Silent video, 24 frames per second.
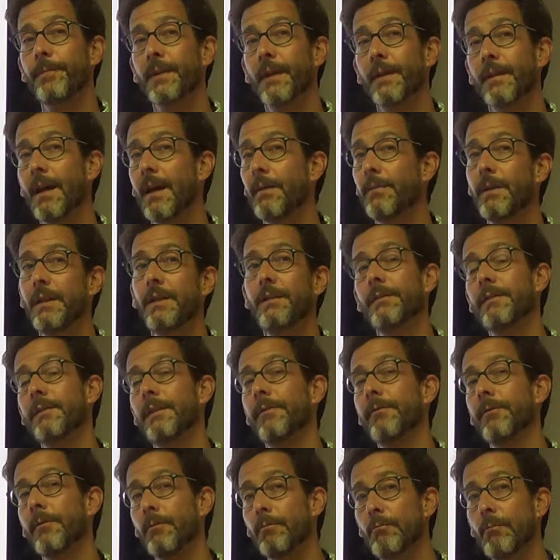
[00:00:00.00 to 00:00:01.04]
That means
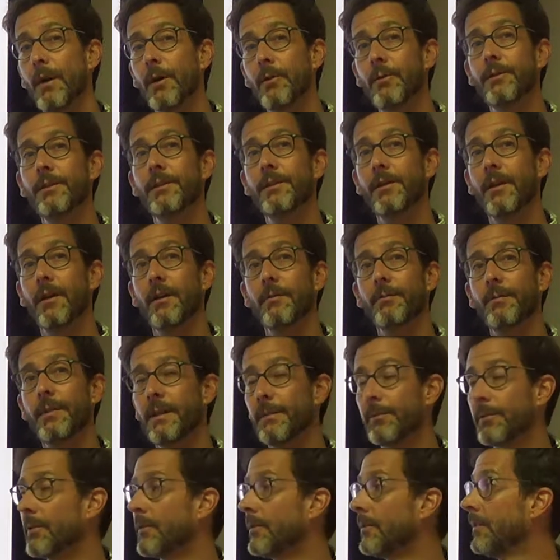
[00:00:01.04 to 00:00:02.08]
that for most young
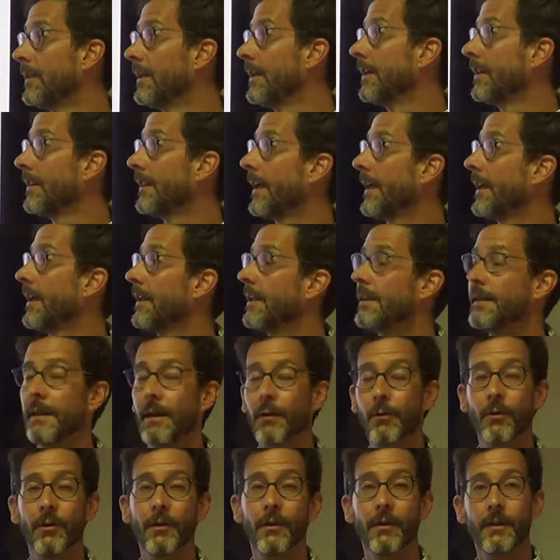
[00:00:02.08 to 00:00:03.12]
people that
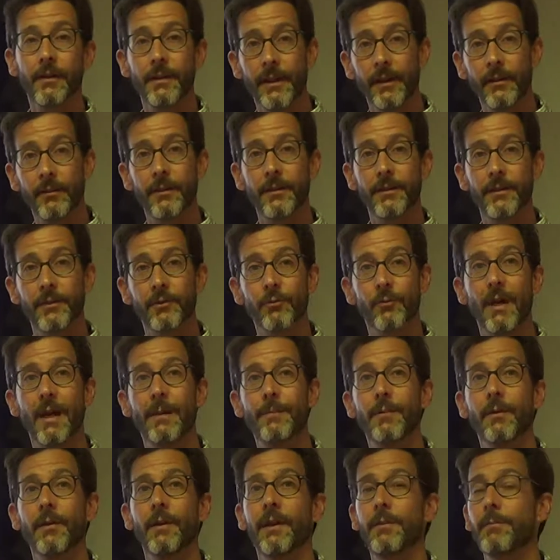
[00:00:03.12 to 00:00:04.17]
are in this
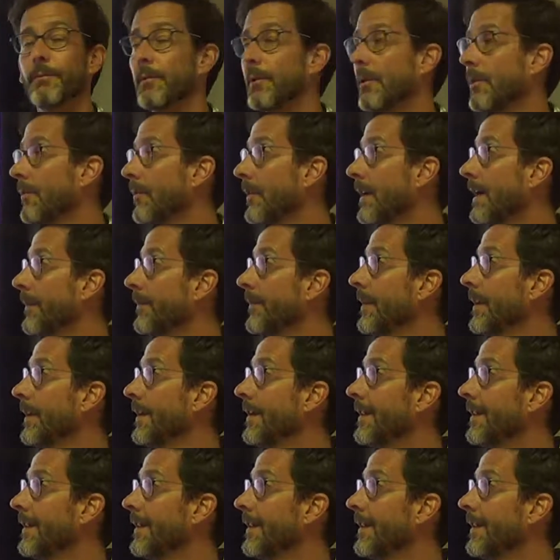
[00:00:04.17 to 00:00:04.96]
wraparound program,